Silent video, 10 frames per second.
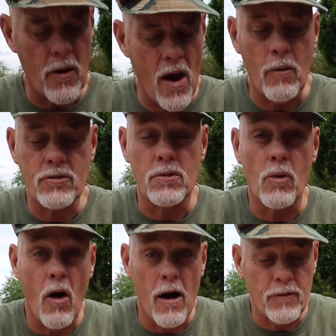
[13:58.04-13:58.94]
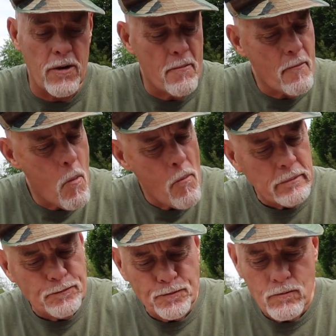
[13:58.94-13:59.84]
that with some coffee
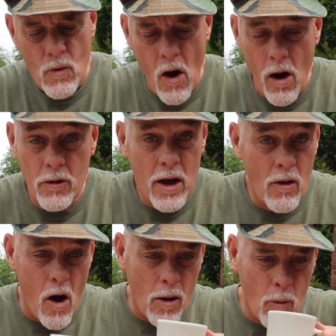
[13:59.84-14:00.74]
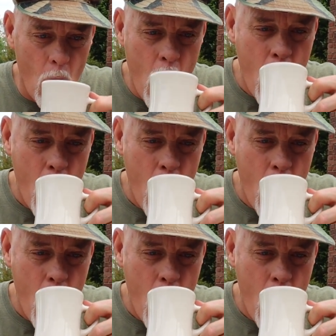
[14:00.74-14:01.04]
all day long, boy.